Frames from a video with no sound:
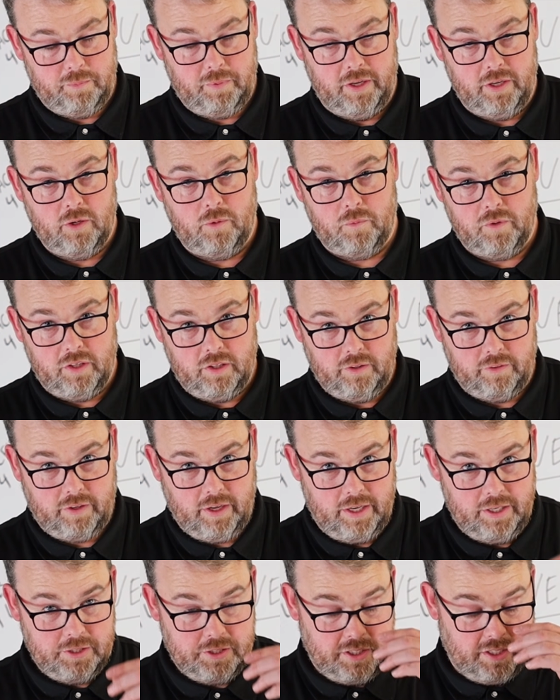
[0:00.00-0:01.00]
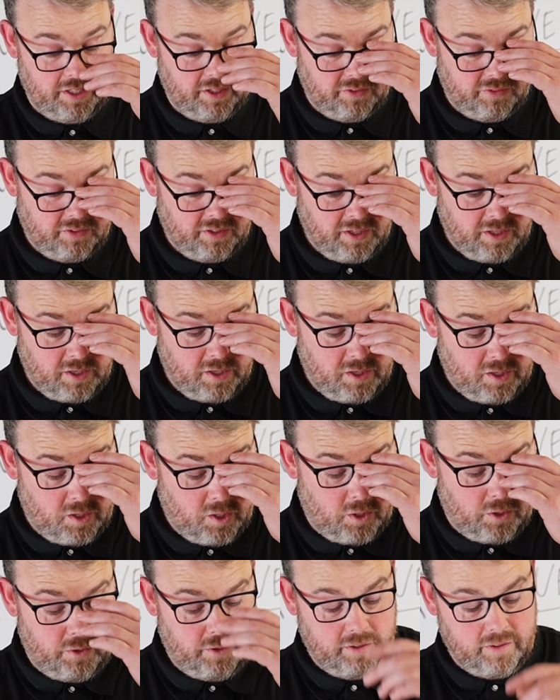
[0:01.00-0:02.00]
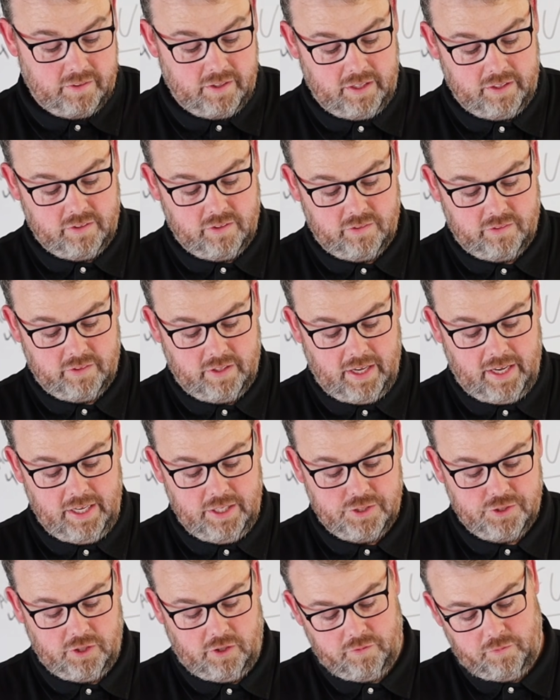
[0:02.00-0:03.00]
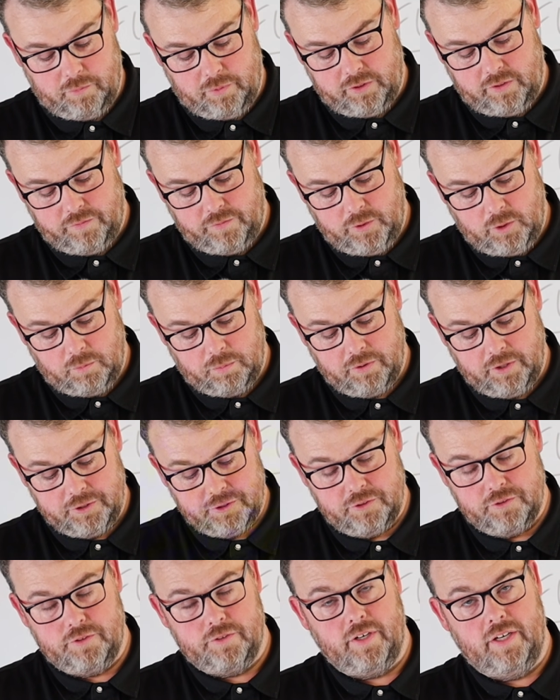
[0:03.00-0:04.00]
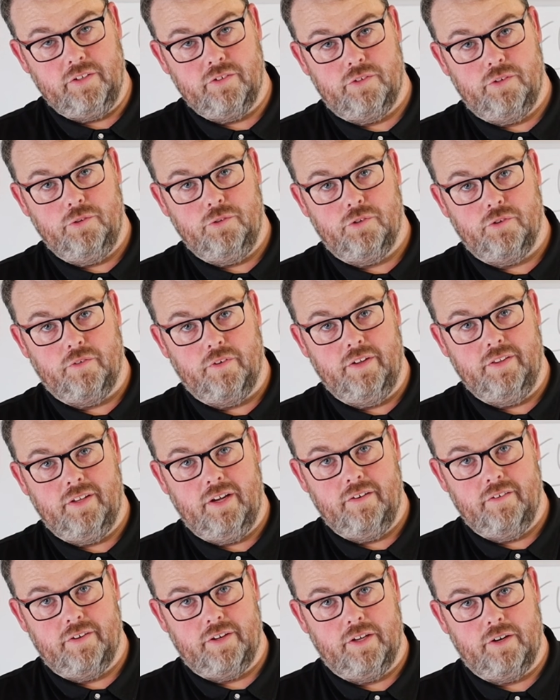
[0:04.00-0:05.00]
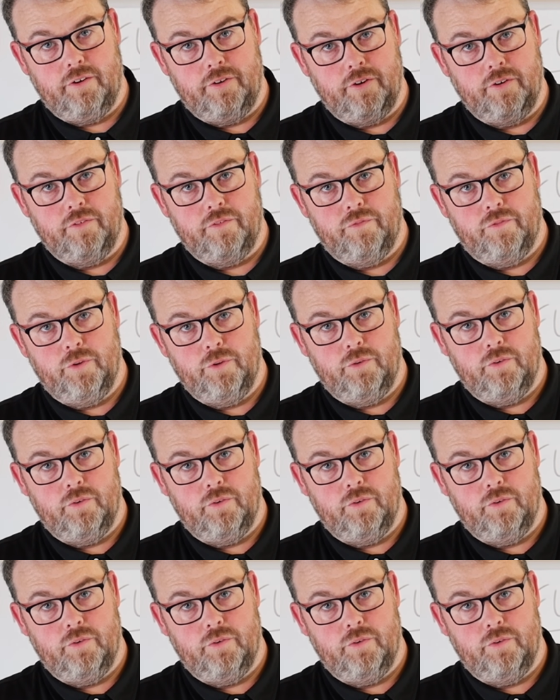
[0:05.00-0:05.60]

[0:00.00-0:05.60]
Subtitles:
depending on where the location is, you can take this gauge off and put the fuel pressure transducer in there and get all your